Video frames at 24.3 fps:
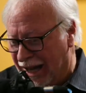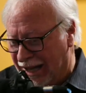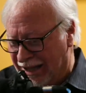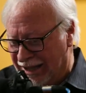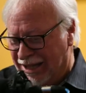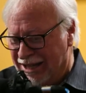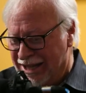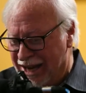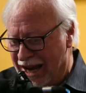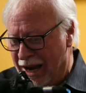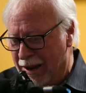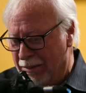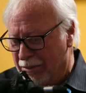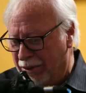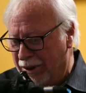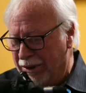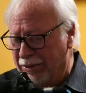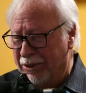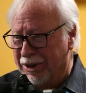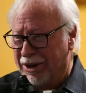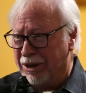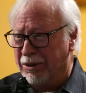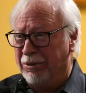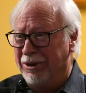at the time
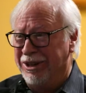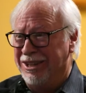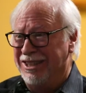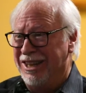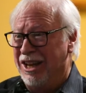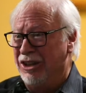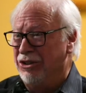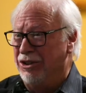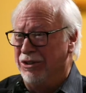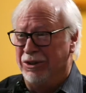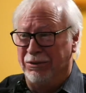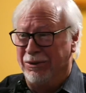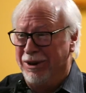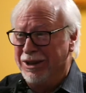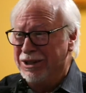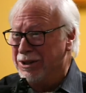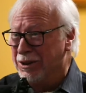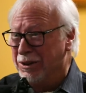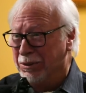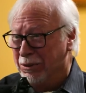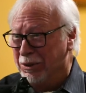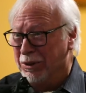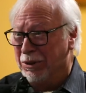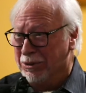we were in a recession. The
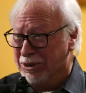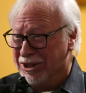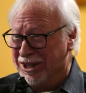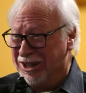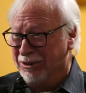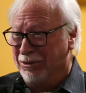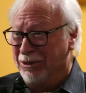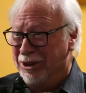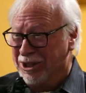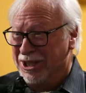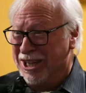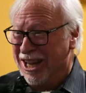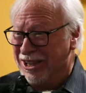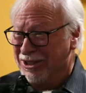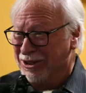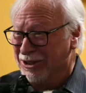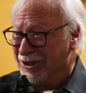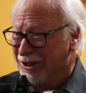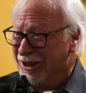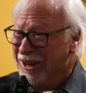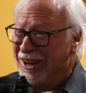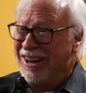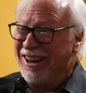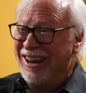rest of the world was in a
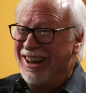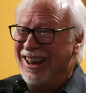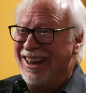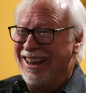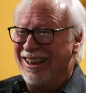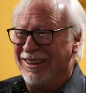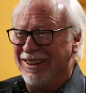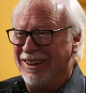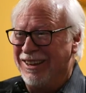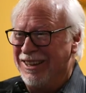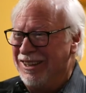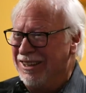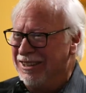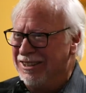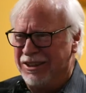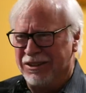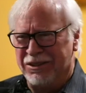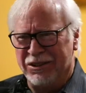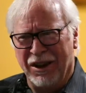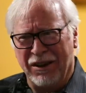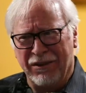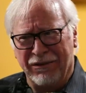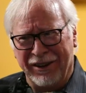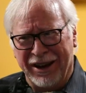recession.
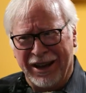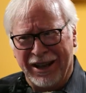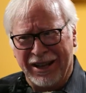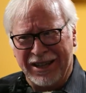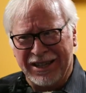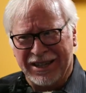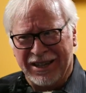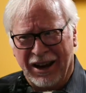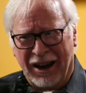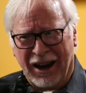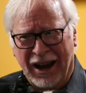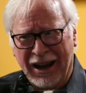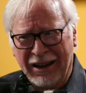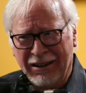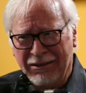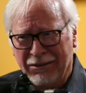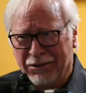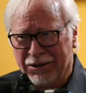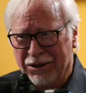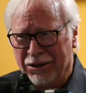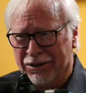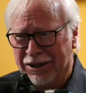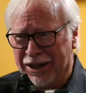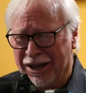Silicon Valley's hot?
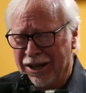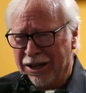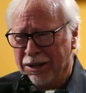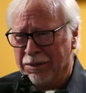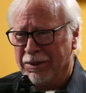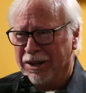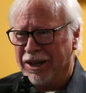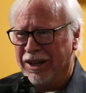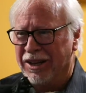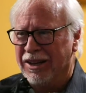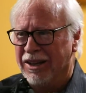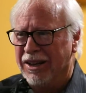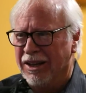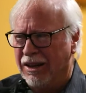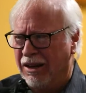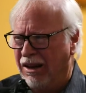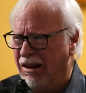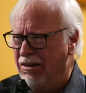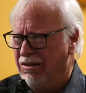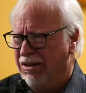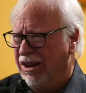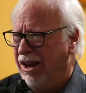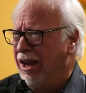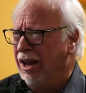You're kidding me.
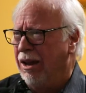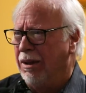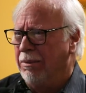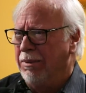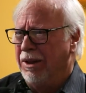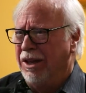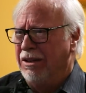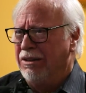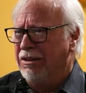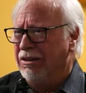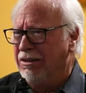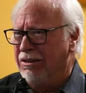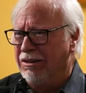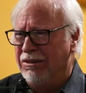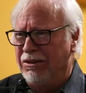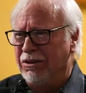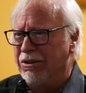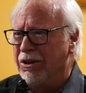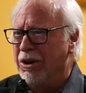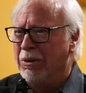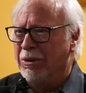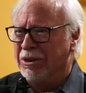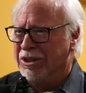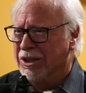Oh yeah, man, you
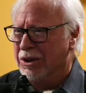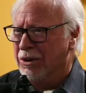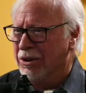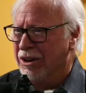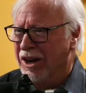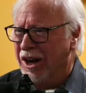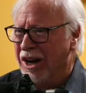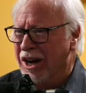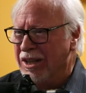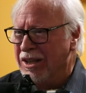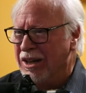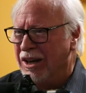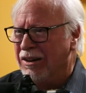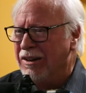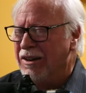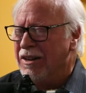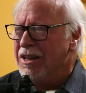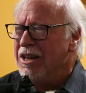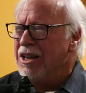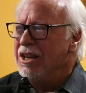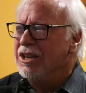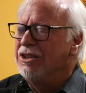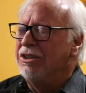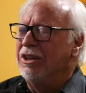don't know what's going on there.
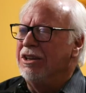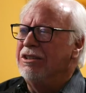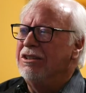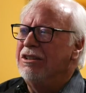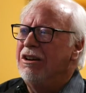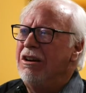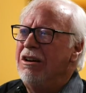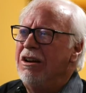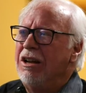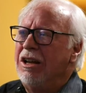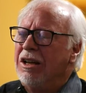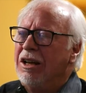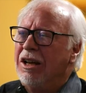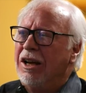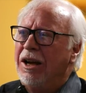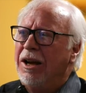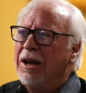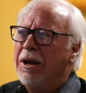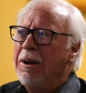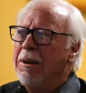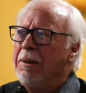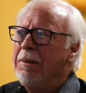So I started